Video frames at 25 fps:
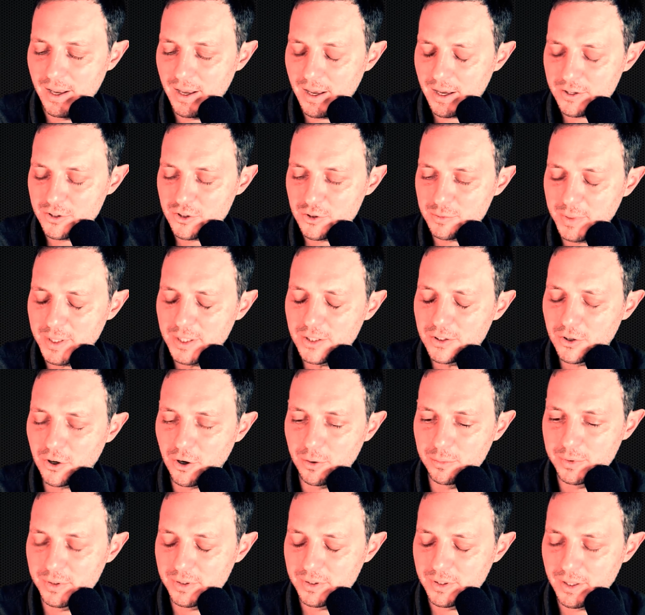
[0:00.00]
And she made a
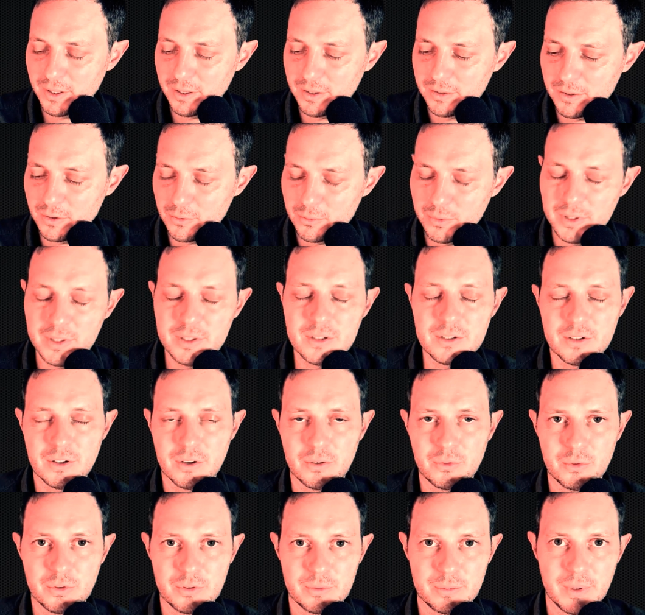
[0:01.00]
comment that really
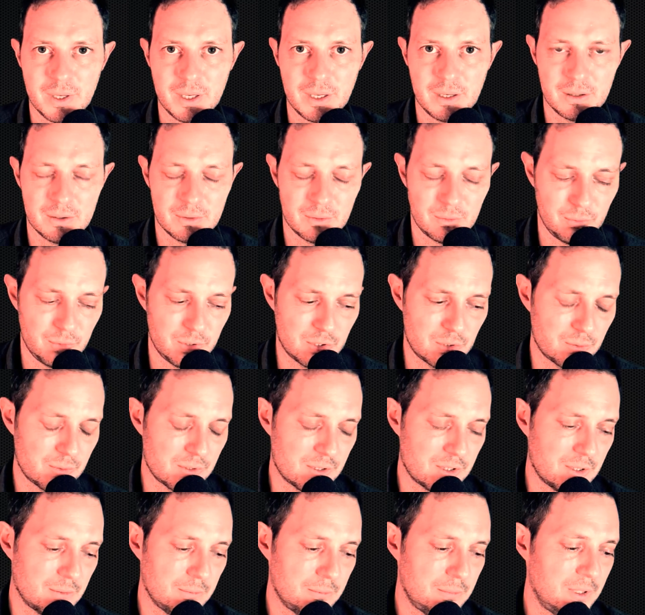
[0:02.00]
stuck with me, which was
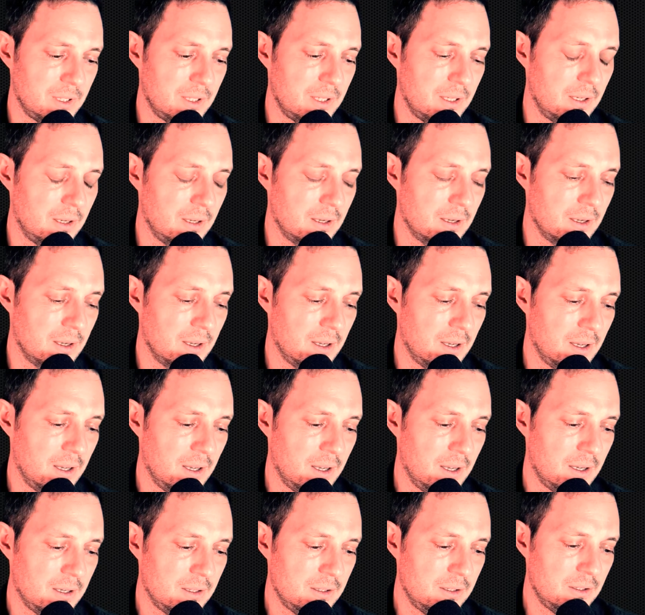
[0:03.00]
simply,
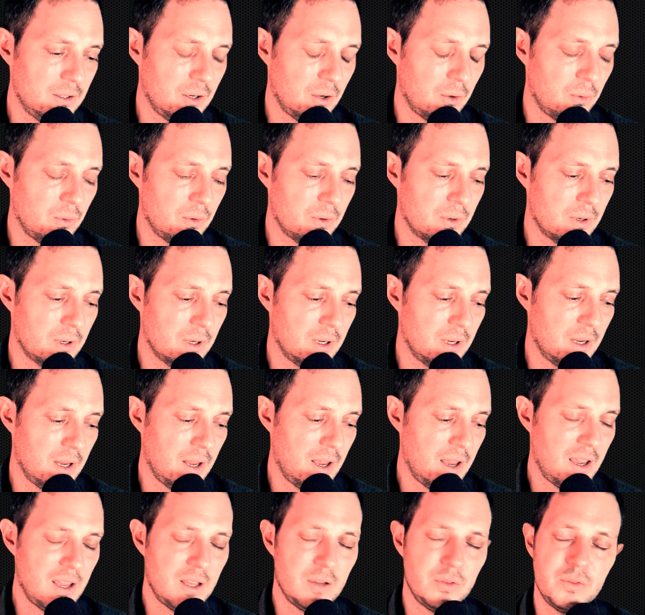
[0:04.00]
you know,
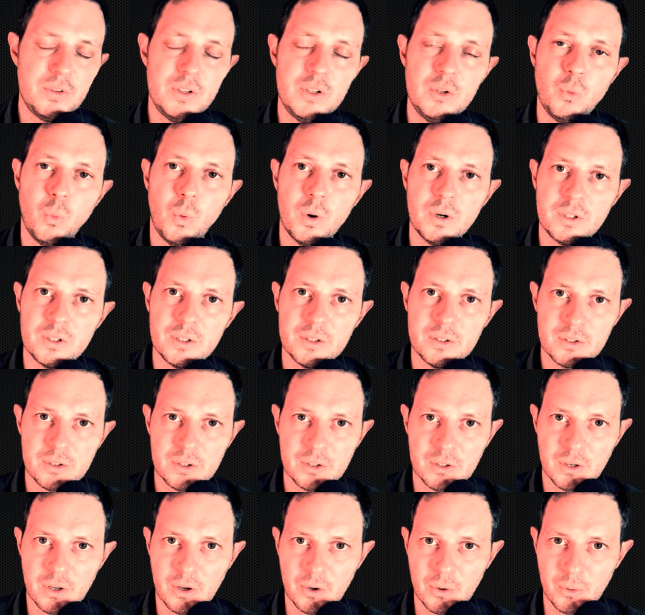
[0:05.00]
if he'd wanted
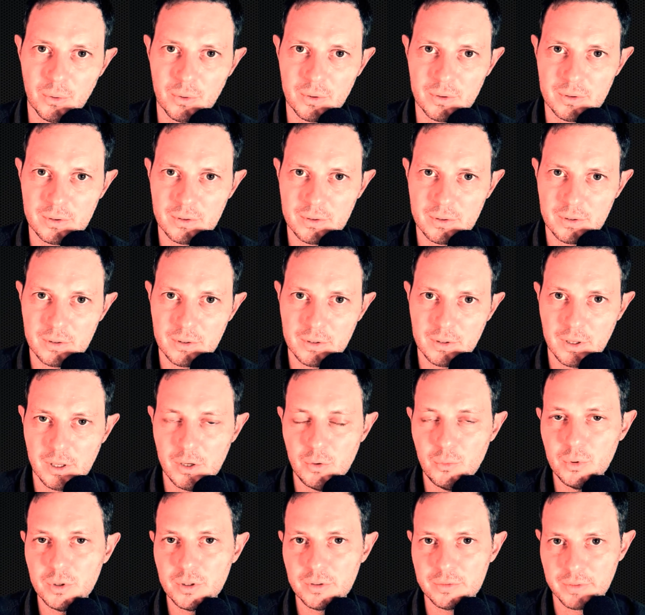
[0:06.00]
to know, he
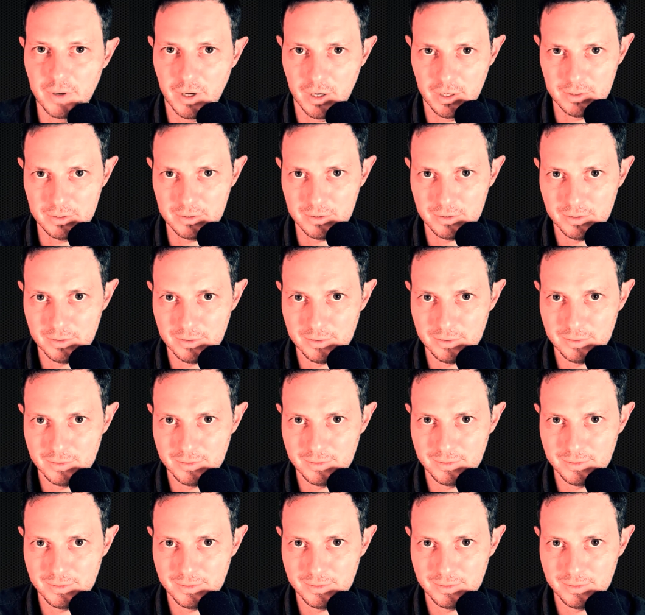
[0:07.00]
would have asked.